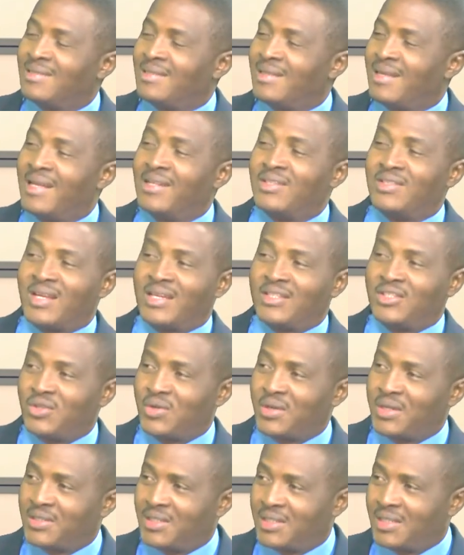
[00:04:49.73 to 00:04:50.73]

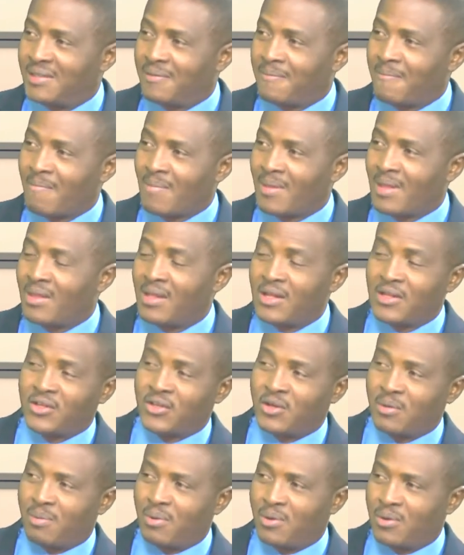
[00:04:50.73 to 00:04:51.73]
exaggerating this
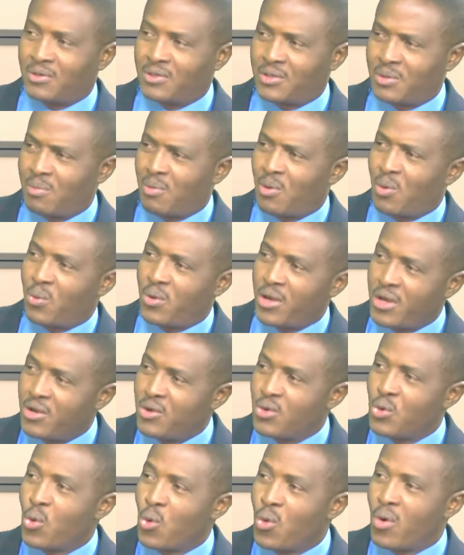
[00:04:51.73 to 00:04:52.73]
report, but we
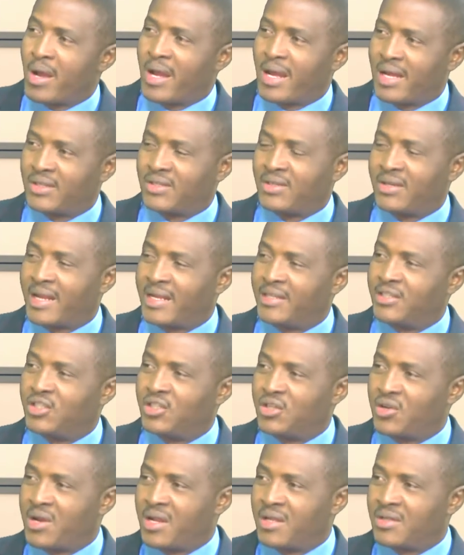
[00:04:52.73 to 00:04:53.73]
know as
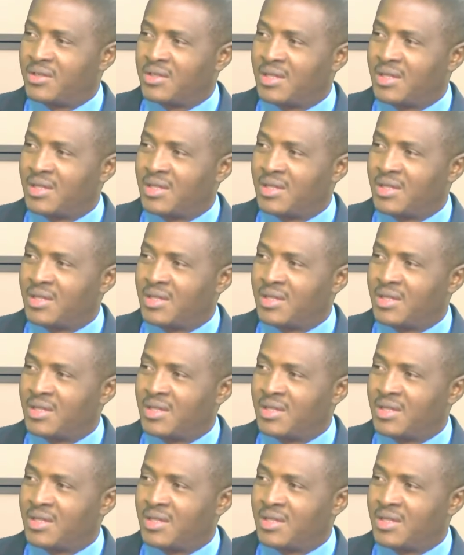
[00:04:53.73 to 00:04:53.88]
Nigerians